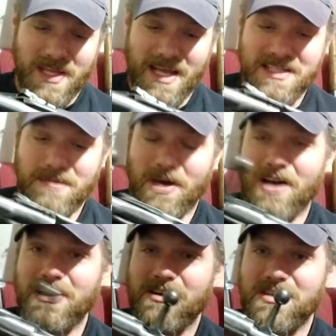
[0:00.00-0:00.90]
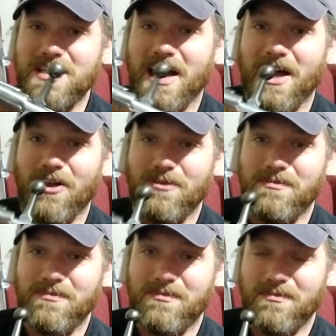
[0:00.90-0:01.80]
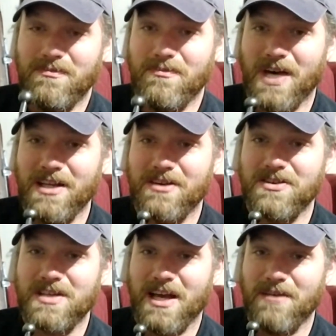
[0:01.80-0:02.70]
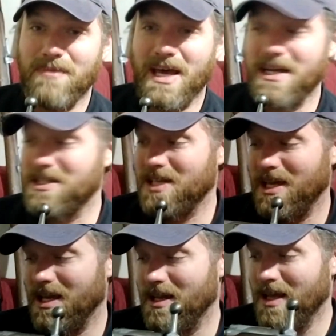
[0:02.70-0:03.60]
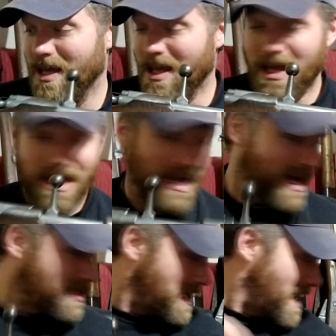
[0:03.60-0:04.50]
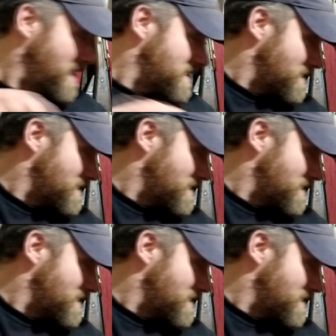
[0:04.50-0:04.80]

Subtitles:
has the Mannlicher style magazine. It actually has